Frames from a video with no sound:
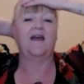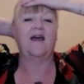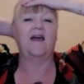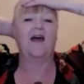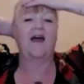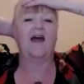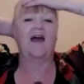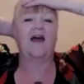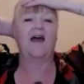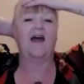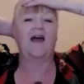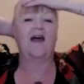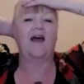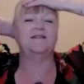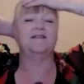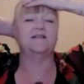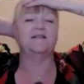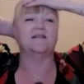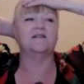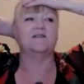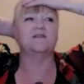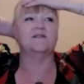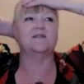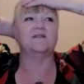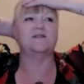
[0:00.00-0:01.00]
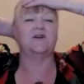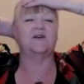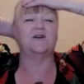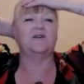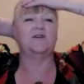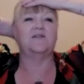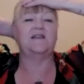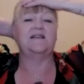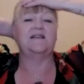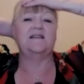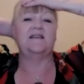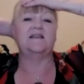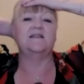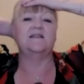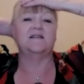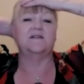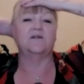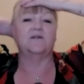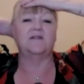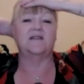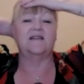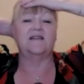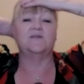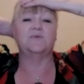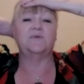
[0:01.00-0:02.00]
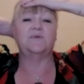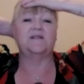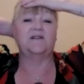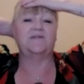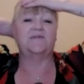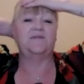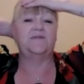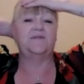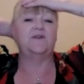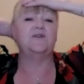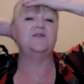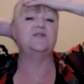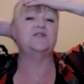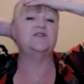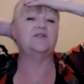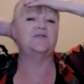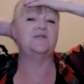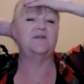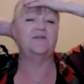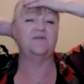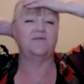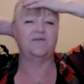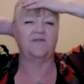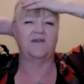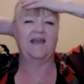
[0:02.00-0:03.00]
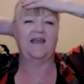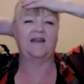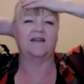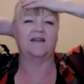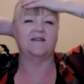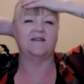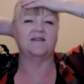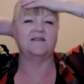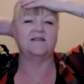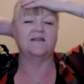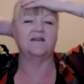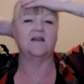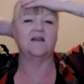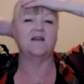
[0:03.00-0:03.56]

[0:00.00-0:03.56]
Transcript: And so this was a future event.